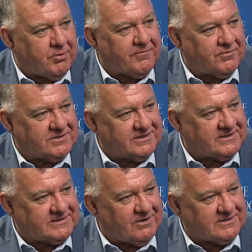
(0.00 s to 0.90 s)

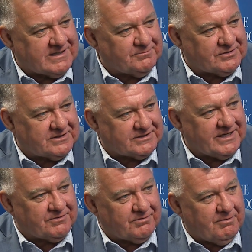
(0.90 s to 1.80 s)
preferences, as though it's some sort of
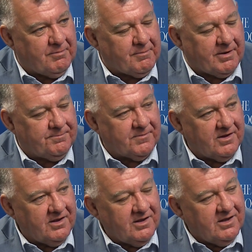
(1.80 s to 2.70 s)
secret. Remember,
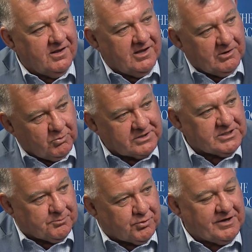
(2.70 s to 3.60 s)
it
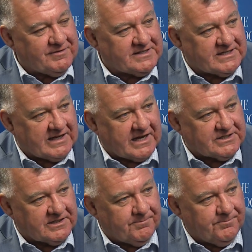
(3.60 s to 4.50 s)
was at a previous
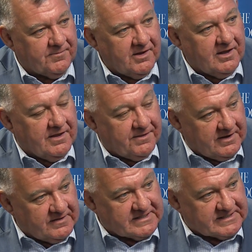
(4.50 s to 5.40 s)
election that
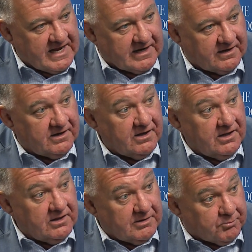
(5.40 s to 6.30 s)
in the Senate,
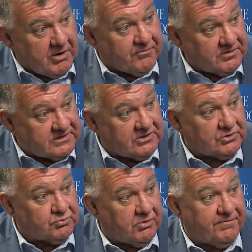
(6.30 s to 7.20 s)
the preference
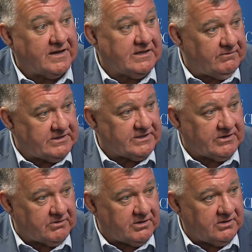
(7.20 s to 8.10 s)
deals were effectively secret.